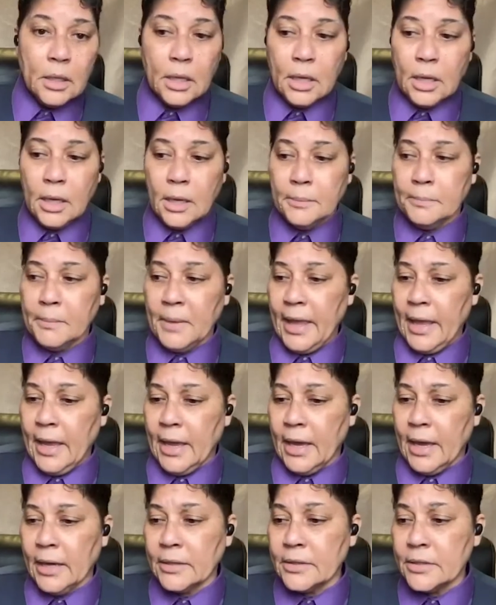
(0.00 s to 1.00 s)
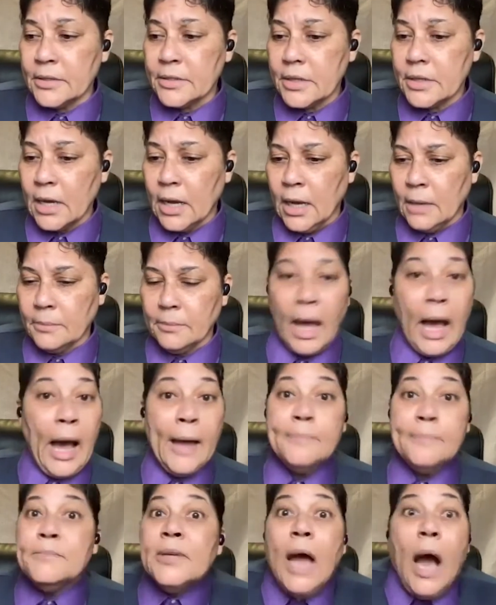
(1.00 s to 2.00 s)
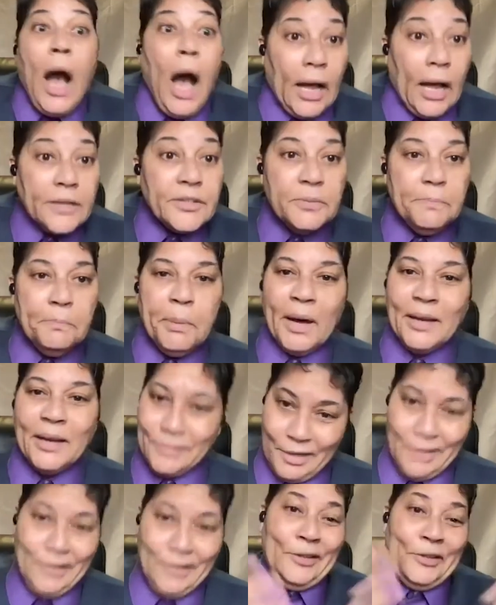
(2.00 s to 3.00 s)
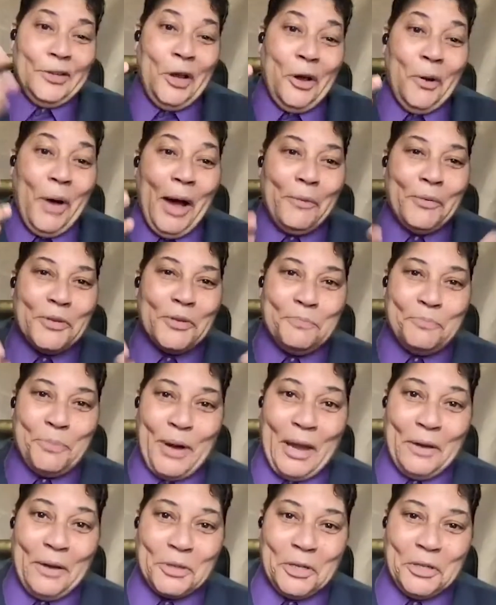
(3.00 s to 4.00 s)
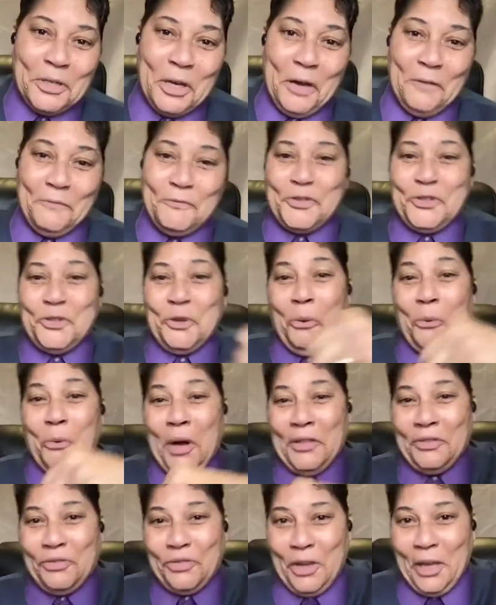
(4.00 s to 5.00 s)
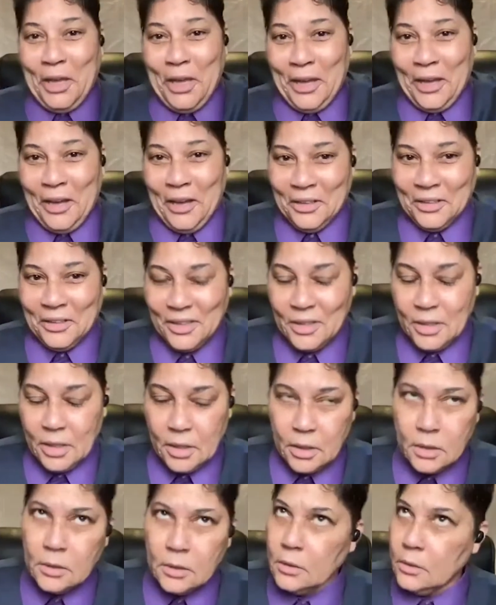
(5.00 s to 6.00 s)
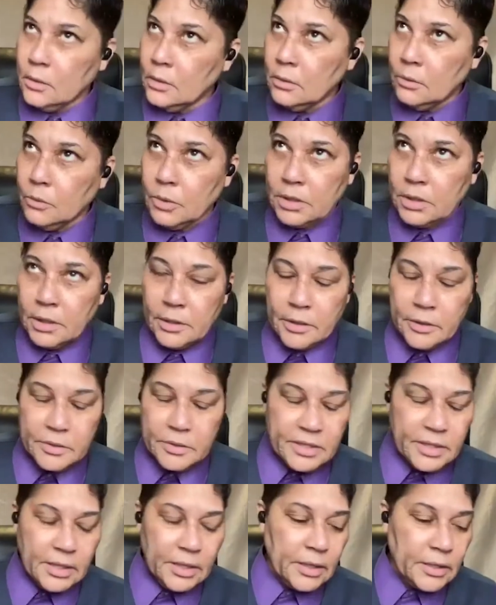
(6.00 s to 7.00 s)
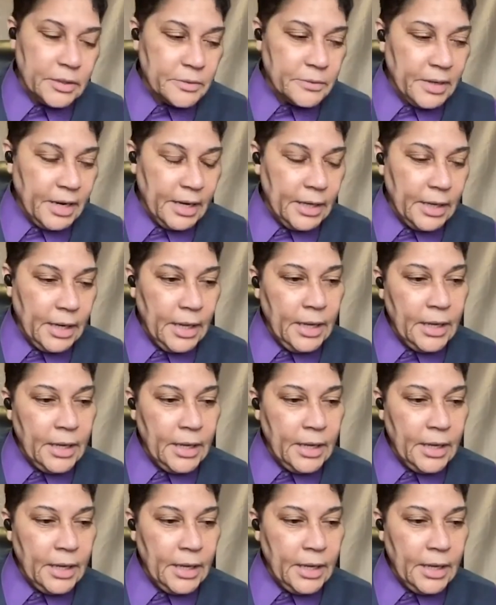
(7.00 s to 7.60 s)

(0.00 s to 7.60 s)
I'm not, but, you know, I was brown enough. So what the hell? One of those things, right?